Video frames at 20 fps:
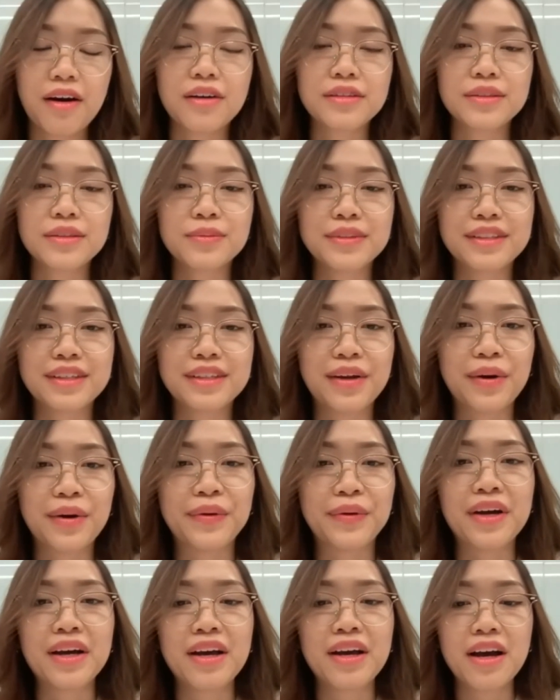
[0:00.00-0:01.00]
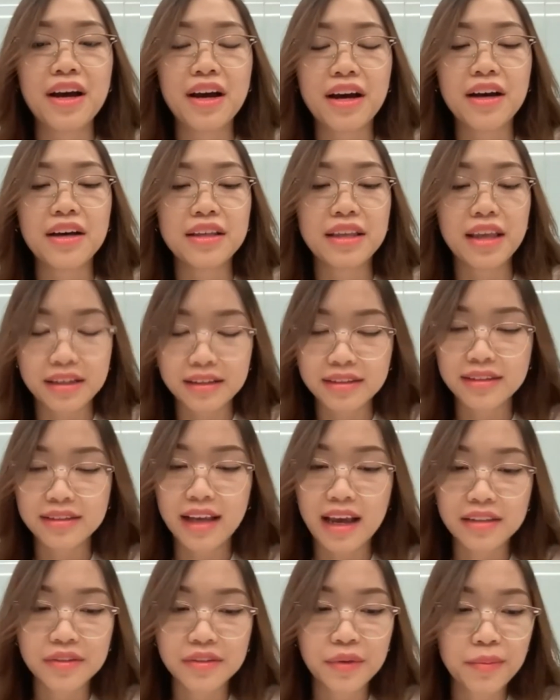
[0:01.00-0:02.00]
Awesome to know. Yes,
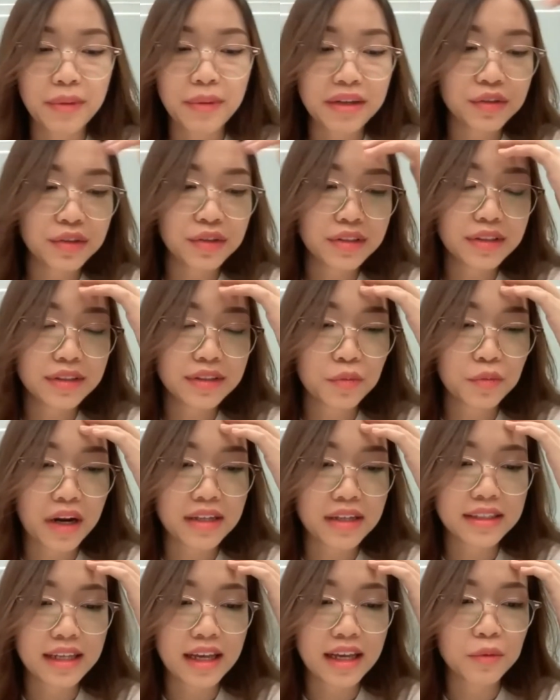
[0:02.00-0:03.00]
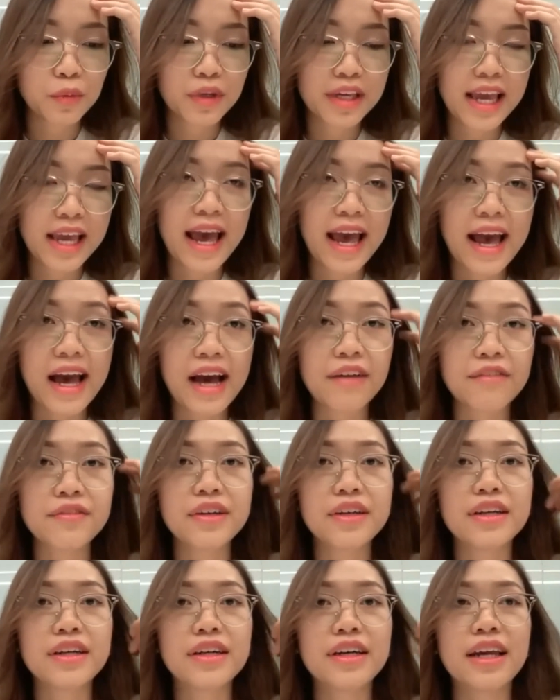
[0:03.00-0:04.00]
as you mentioned, WriterZen, we have
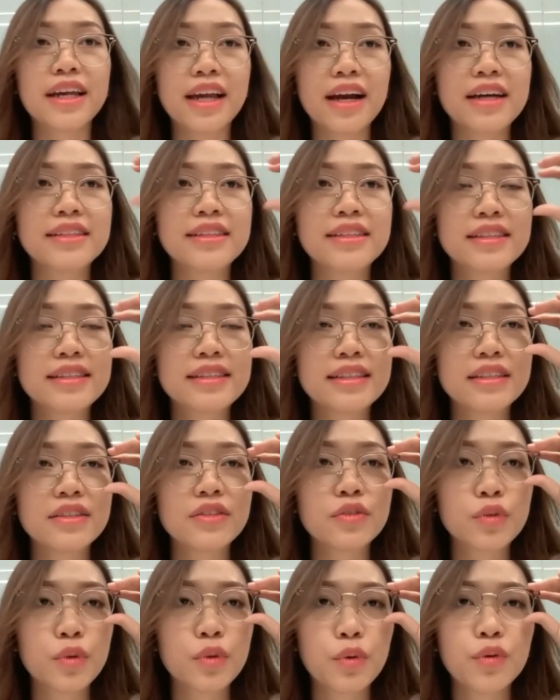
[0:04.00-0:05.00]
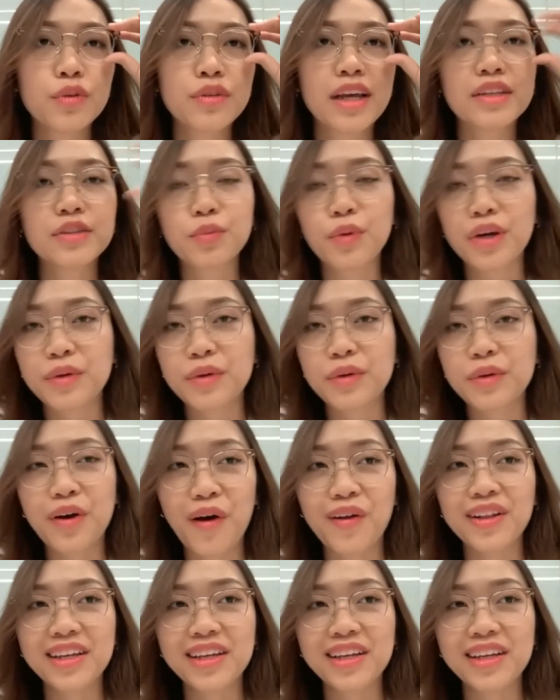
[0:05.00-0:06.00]
a AI assistant tool. That's why we
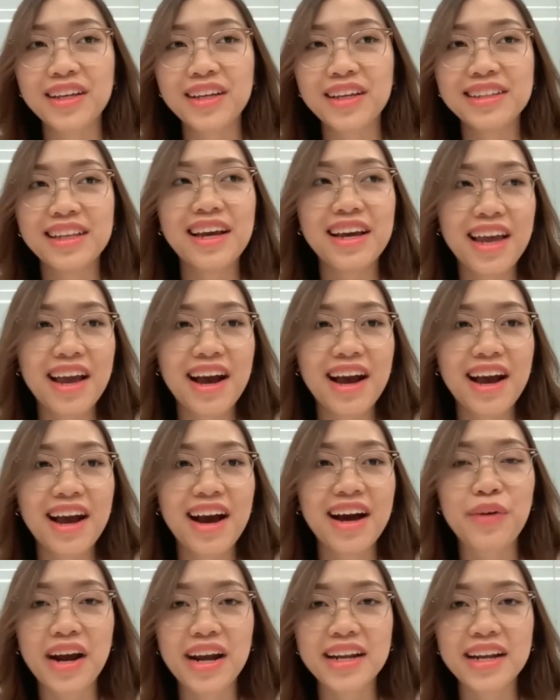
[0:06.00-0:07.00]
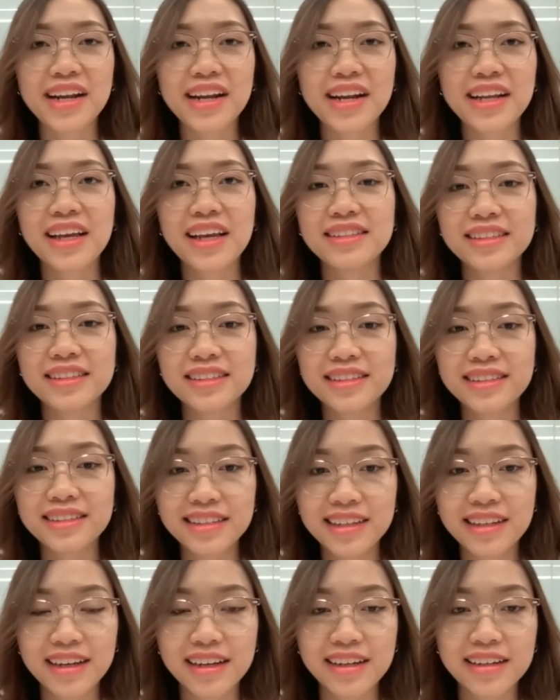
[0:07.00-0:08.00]
call it the AI writing
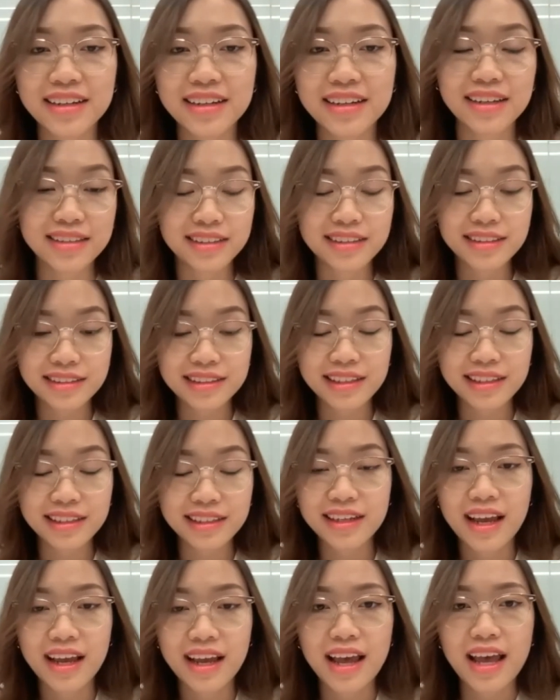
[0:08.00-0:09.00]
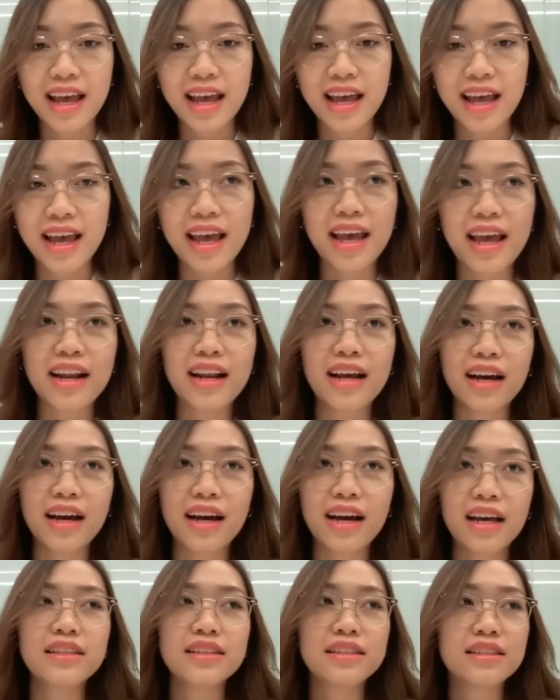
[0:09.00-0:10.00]
assistant. And
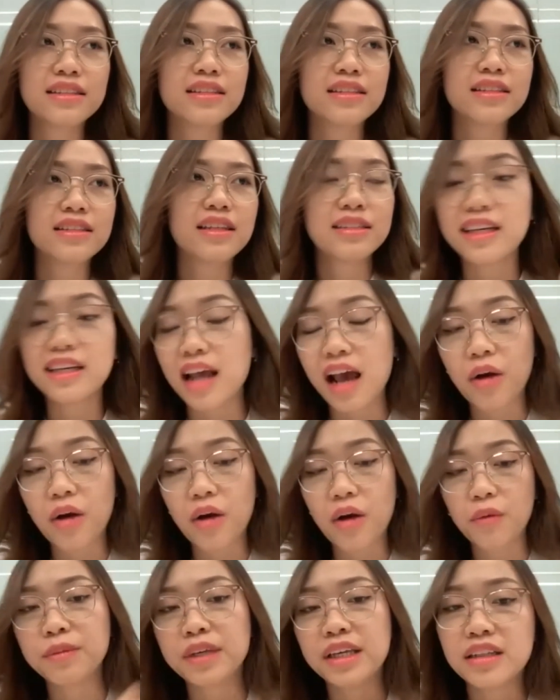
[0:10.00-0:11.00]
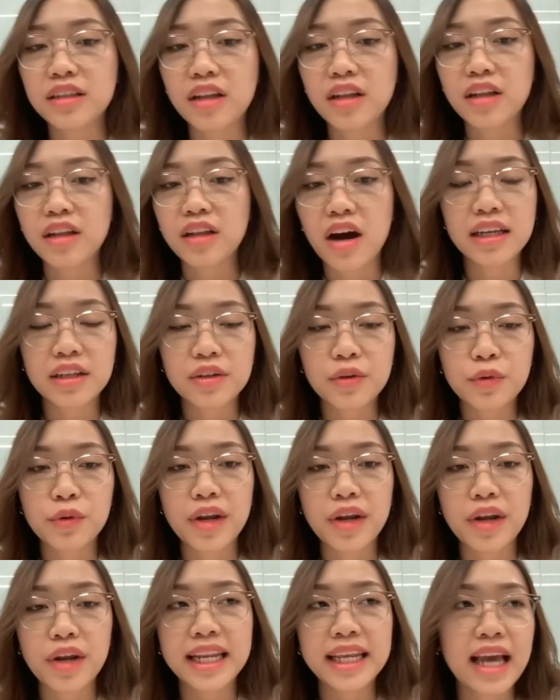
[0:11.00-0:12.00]
it did help me a lot in
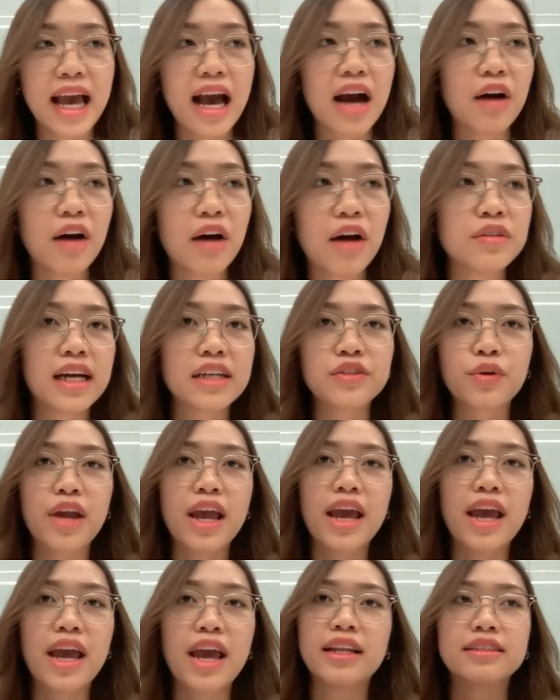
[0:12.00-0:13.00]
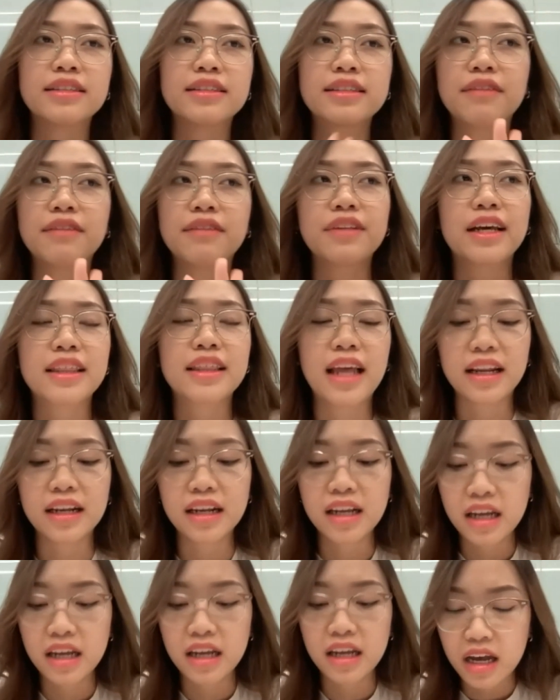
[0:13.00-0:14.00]
creating outlines or headings, stuff like
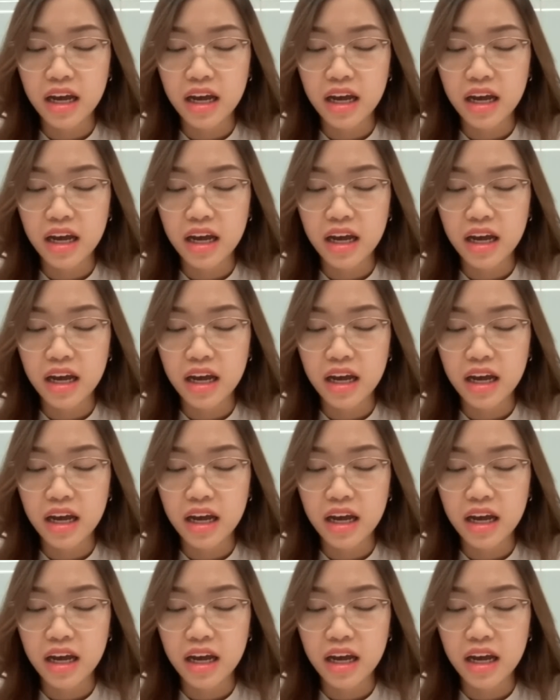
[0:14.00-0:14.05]
that.